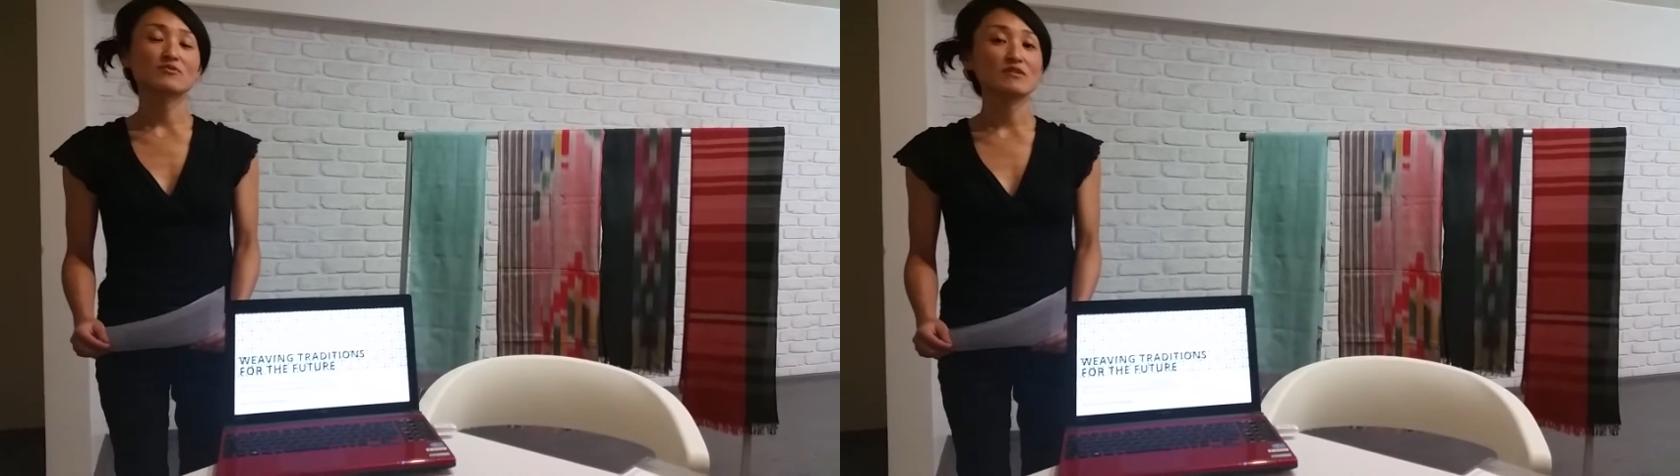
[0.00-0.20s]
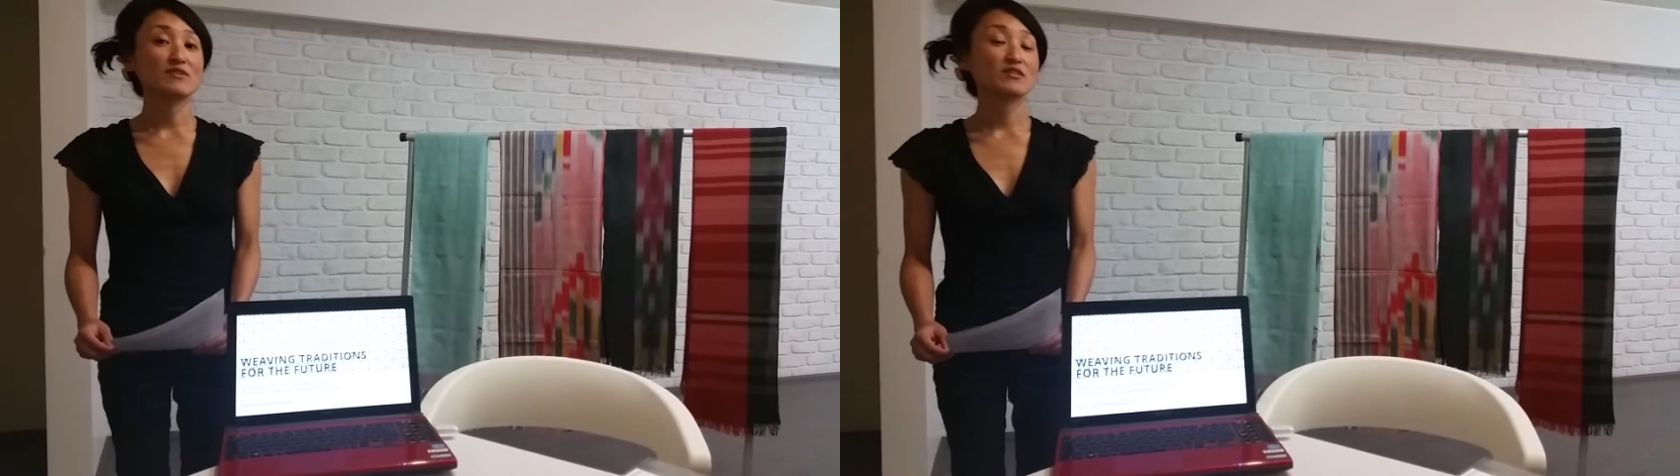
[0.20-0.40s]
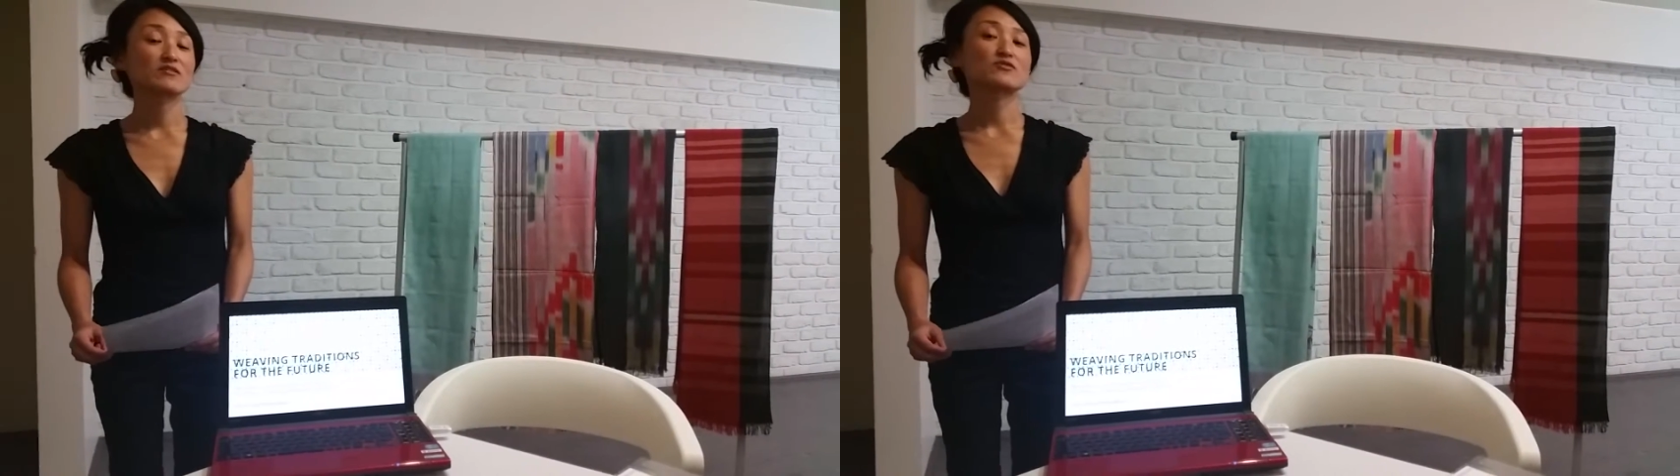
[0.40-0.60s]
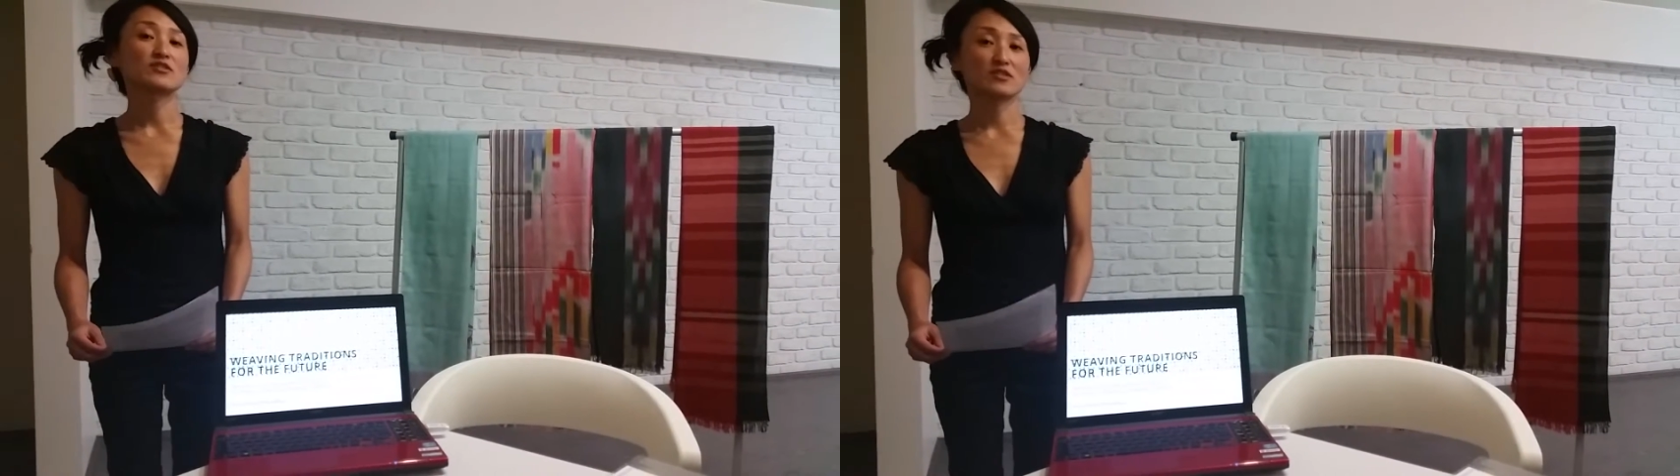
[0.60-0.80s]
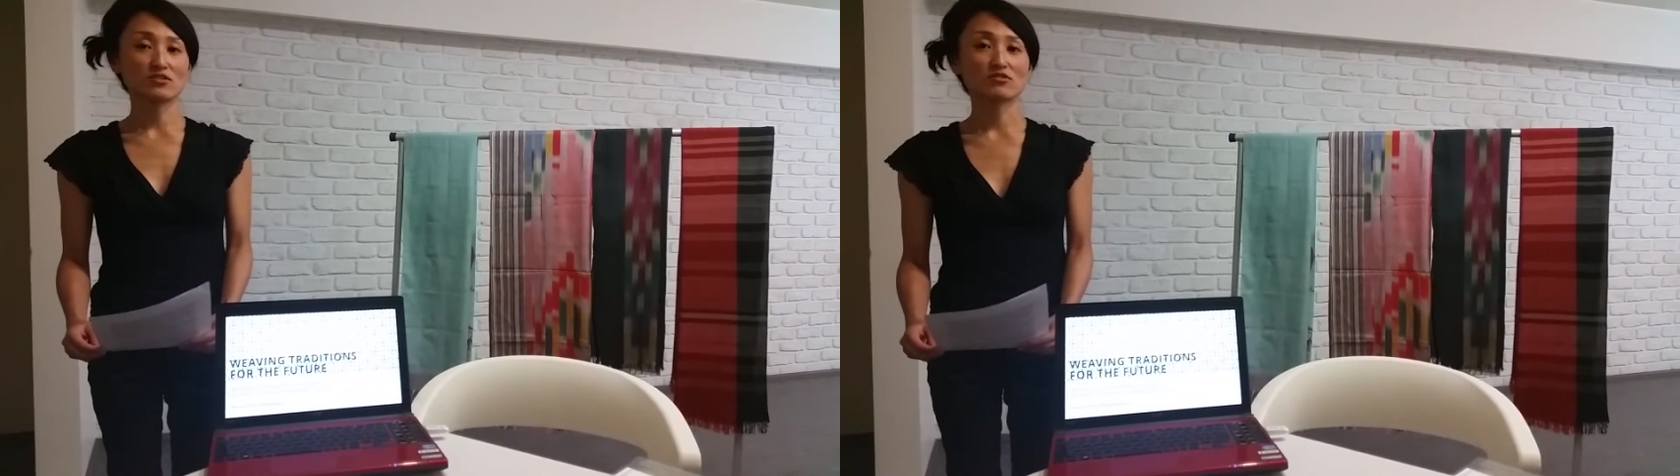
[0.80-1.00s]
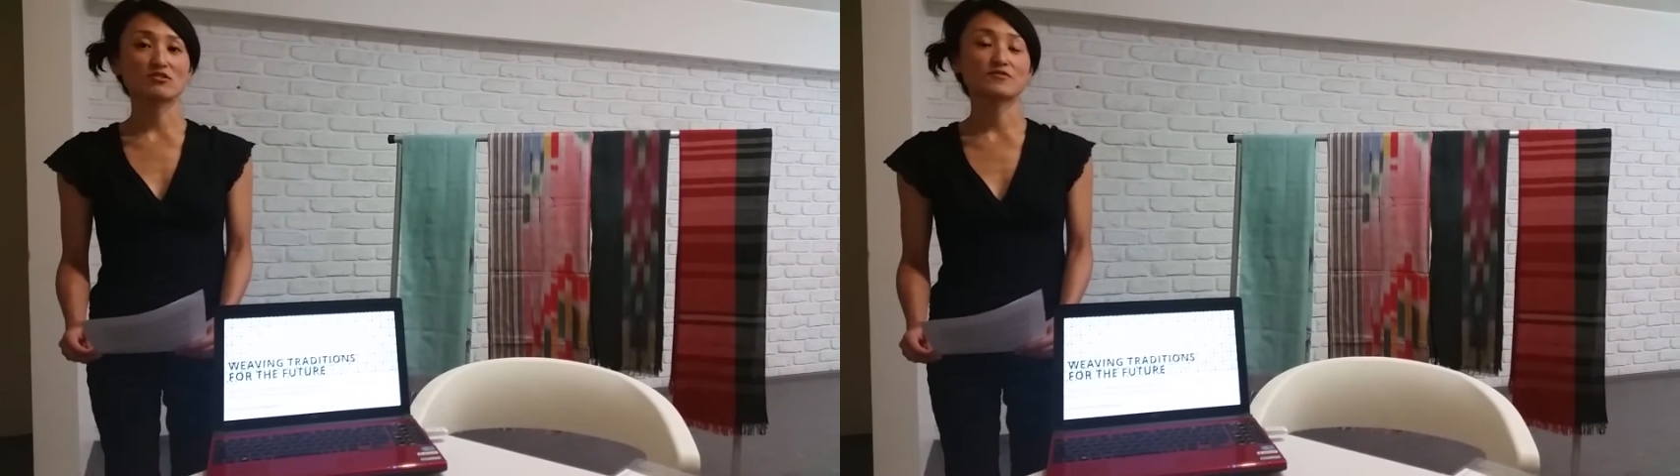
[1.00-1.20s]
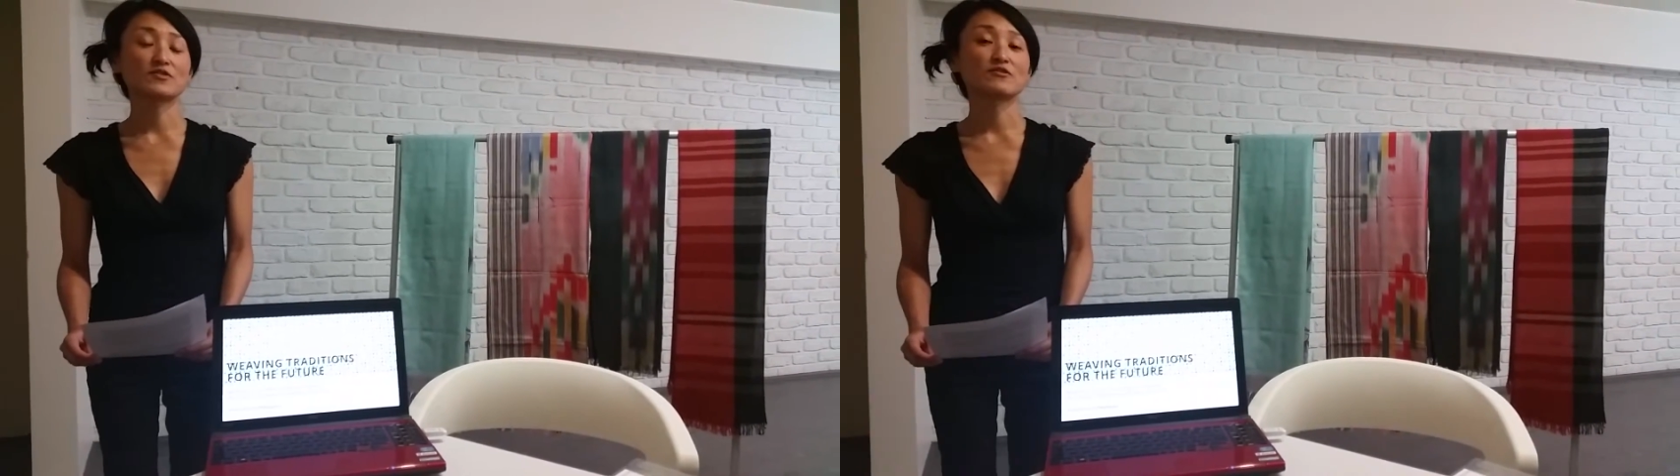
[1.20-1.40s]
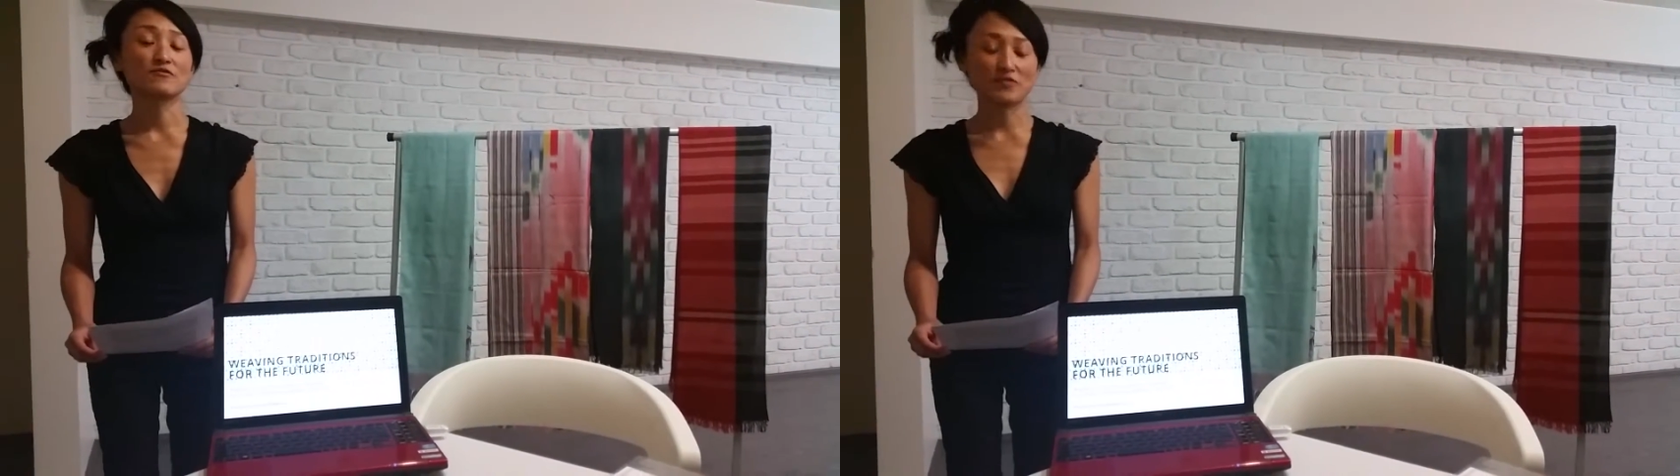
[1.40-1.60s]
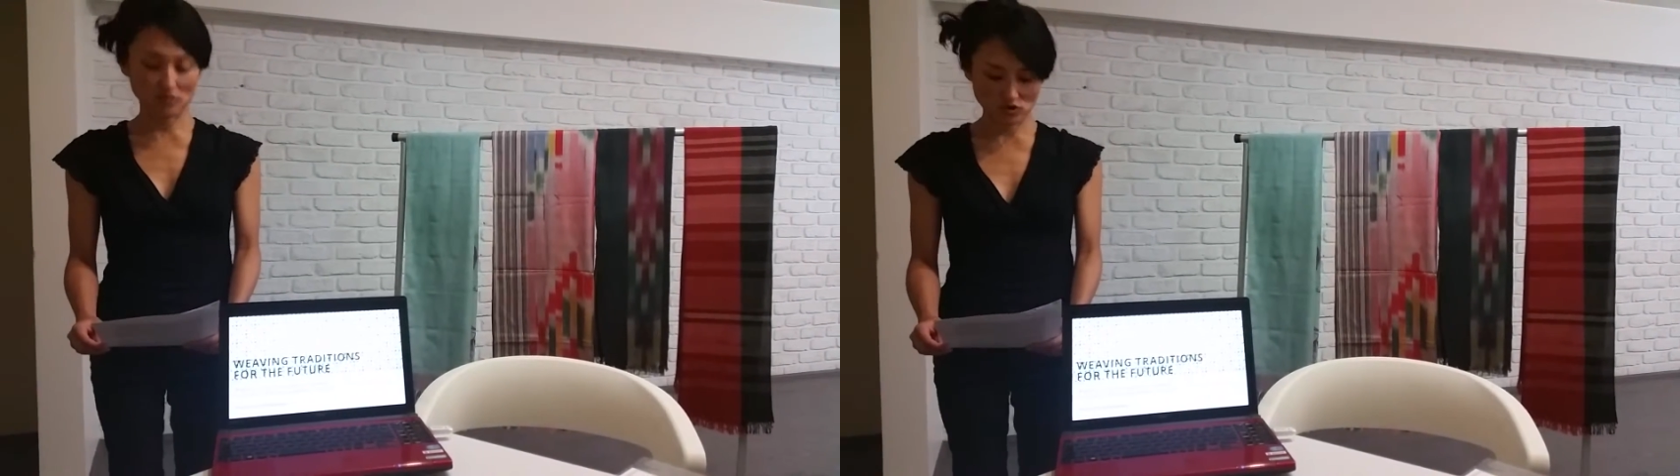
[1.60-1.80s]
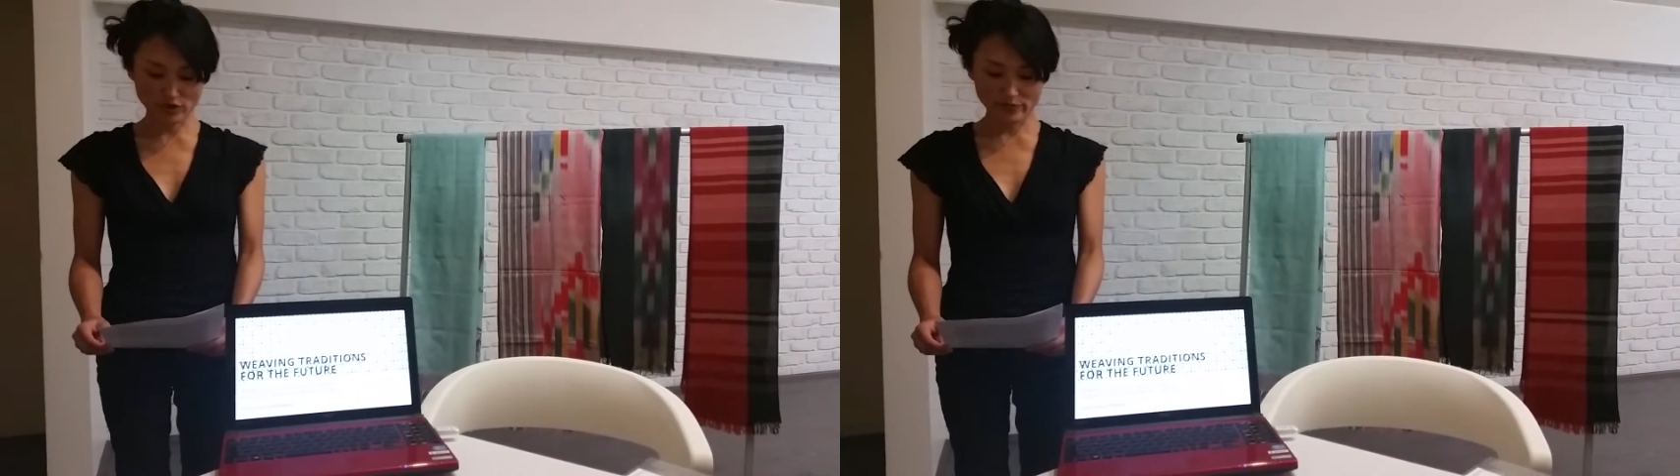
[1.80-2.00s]
Weaving the Traditions for the
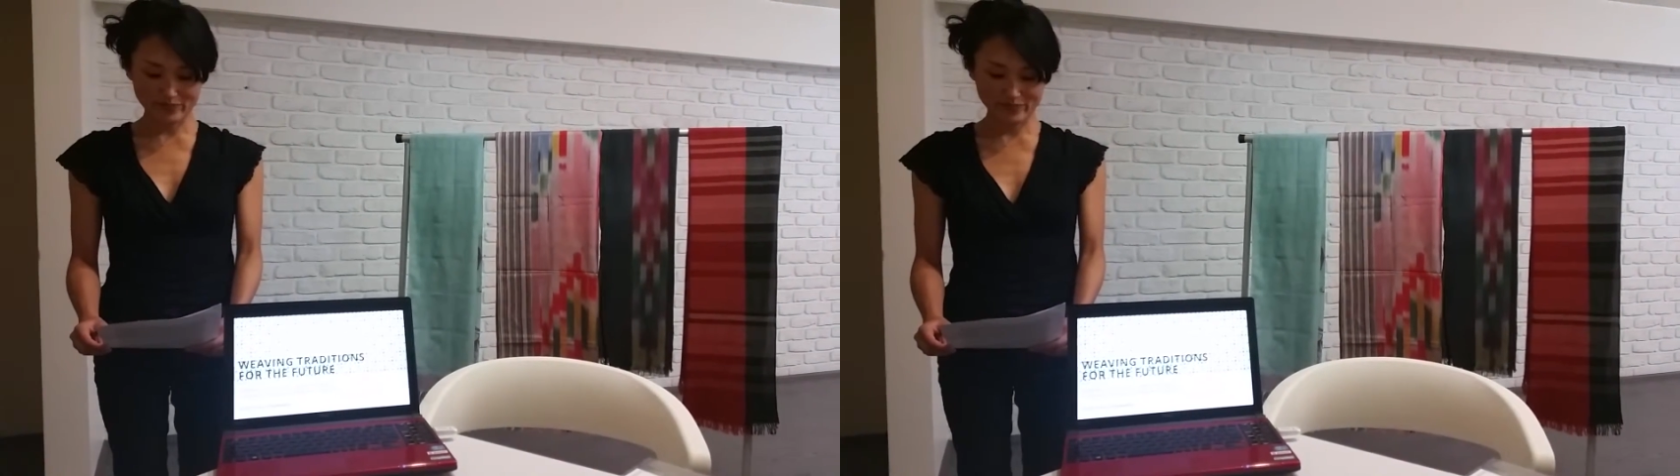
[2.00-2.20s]
Future,